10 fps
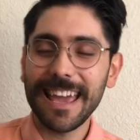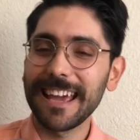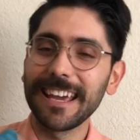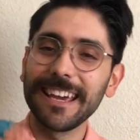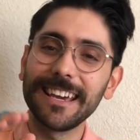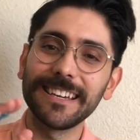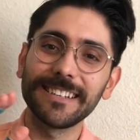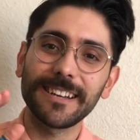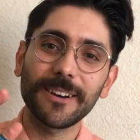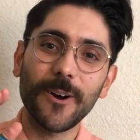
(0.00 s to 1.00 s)

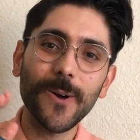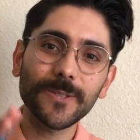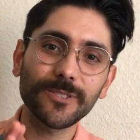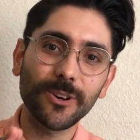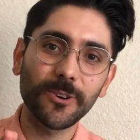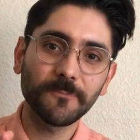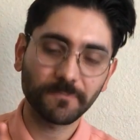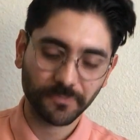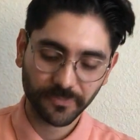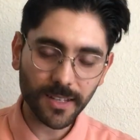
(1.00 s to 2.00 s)
And also
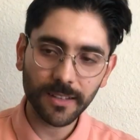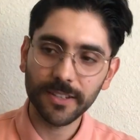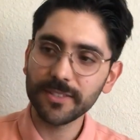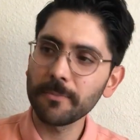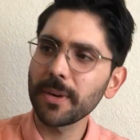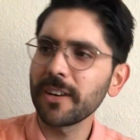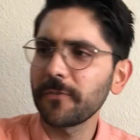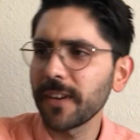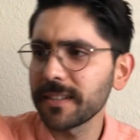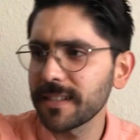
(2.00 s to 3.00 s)
there's some
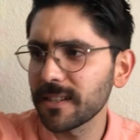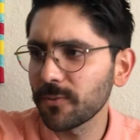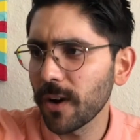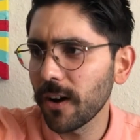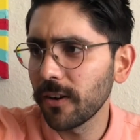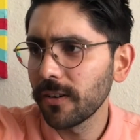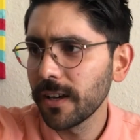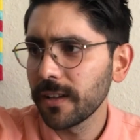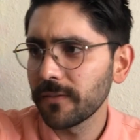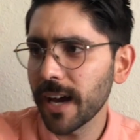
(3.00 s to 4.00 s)
benefits as well
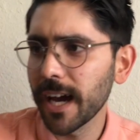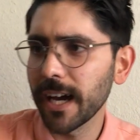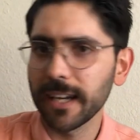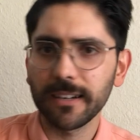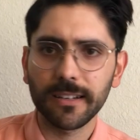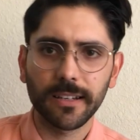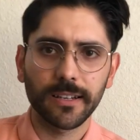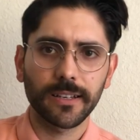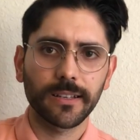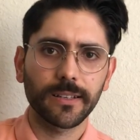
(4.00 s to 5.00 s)
that
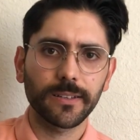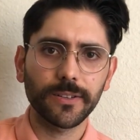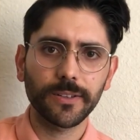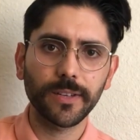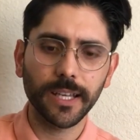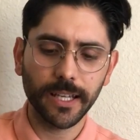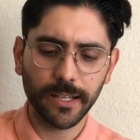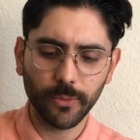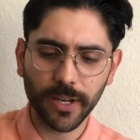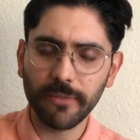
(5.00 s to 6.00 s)

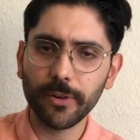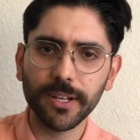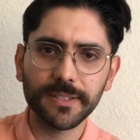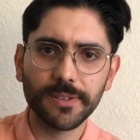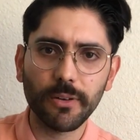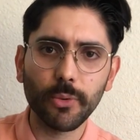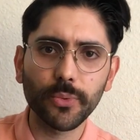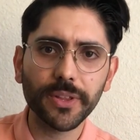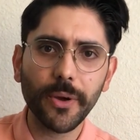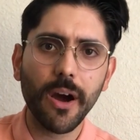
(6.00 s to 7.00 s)
whenever it's a
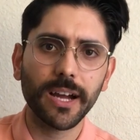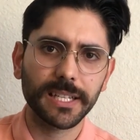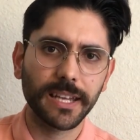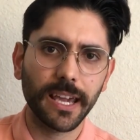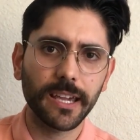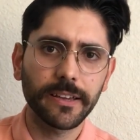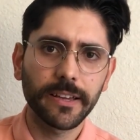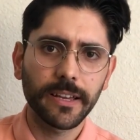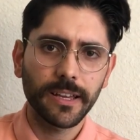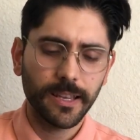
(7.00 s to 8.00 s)
really hot day,
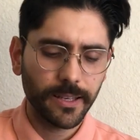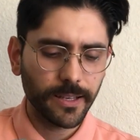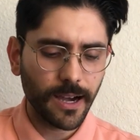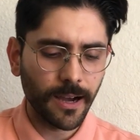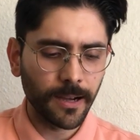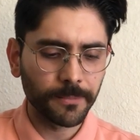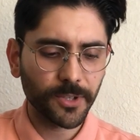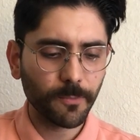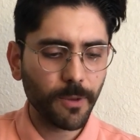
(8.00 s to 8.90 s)
your